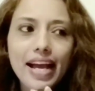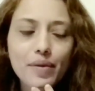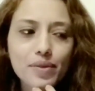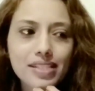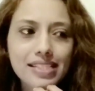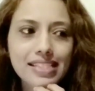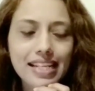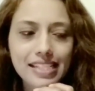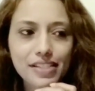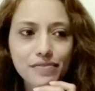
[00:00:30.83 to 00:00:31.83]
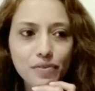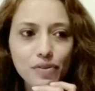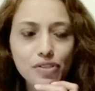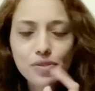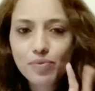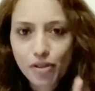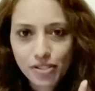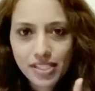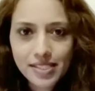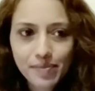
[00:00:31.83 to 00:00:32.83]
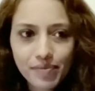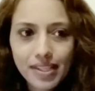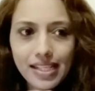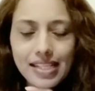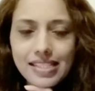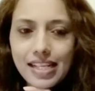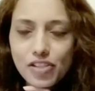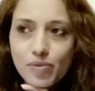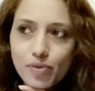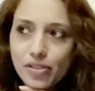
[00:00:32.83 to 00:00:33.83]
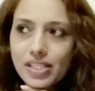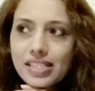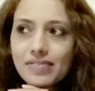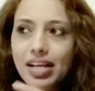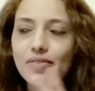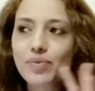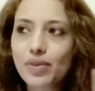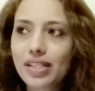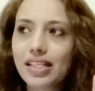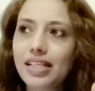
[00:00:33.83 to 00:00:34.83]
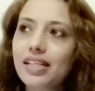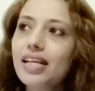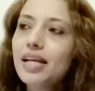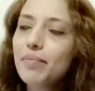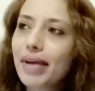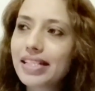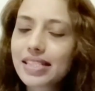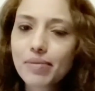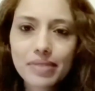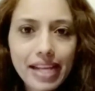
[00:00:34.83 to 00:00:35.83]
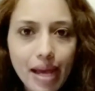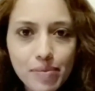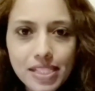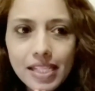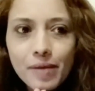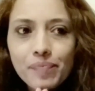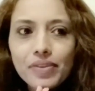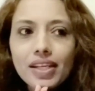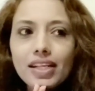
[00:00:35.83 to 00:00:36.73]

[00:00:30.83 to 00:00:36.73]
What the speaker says: I was selected for two projects, international projects, when I was working in my ex-company Aptech,